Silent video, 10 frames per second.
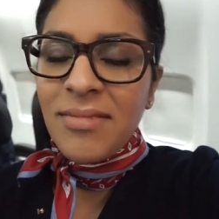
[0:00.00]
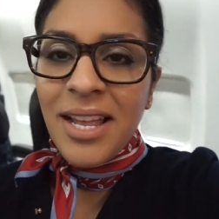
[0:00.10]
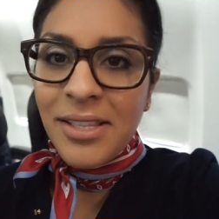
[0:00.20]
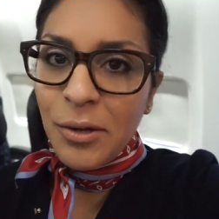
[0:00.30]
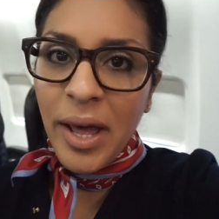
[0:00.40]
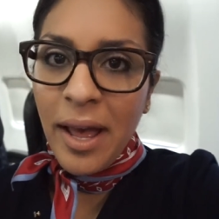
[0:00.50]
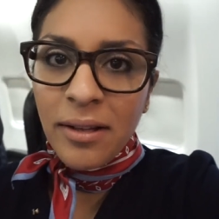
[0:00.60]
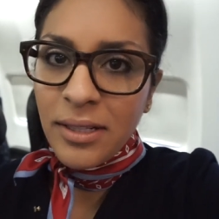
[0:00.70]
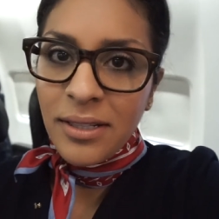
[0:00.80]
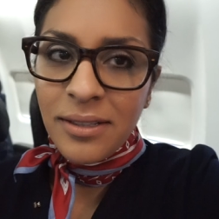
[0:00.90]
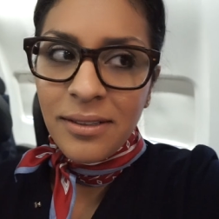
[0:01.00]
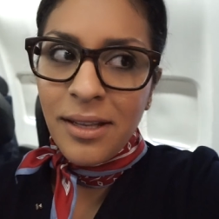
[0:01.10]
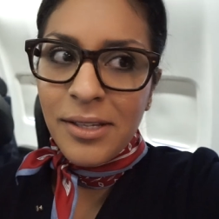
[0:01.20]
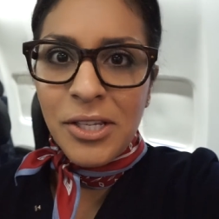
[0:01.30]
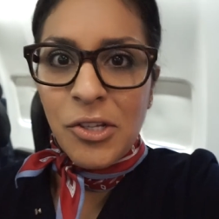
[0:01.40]
That's okay.
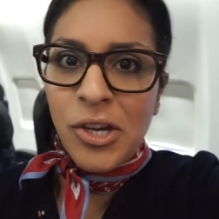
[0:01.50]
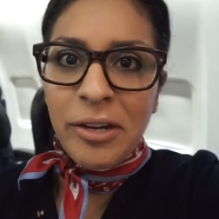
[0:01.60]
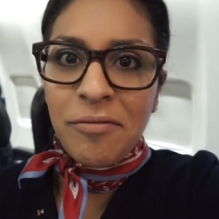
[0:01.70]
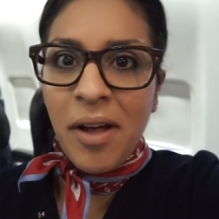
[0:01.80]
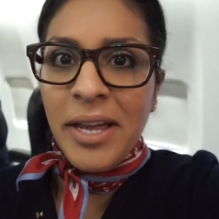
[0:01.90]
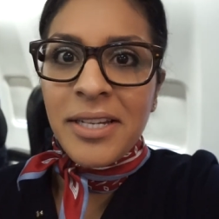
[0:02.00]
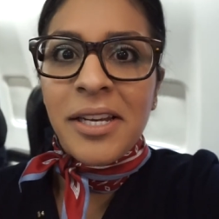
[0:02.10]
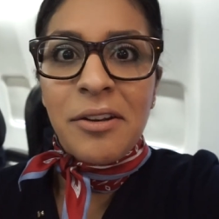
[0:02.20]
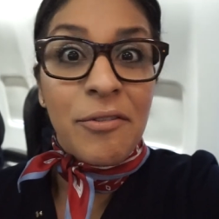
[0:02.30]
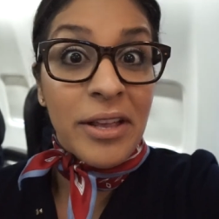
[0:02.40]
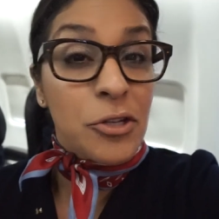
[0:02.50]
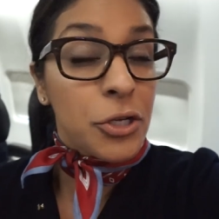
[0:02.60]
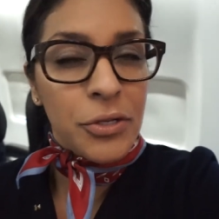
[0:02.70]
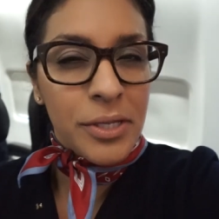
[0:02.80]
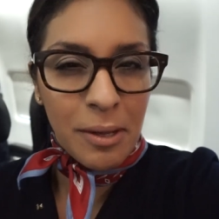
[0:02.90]
I'll still try to find an
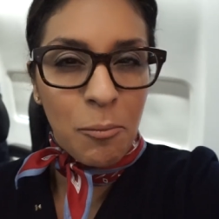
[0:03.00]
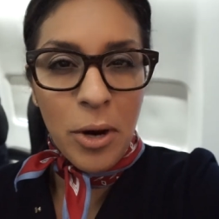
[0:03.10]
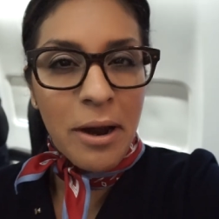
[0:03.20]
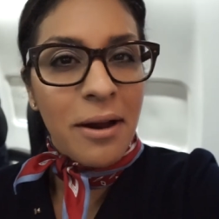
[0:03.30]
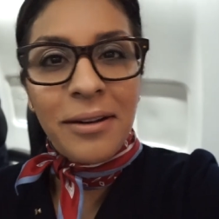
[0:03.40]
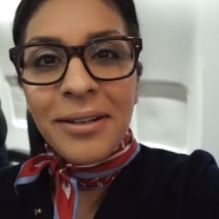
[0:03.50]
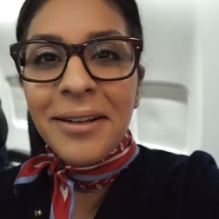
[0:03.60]
adventure somewhere.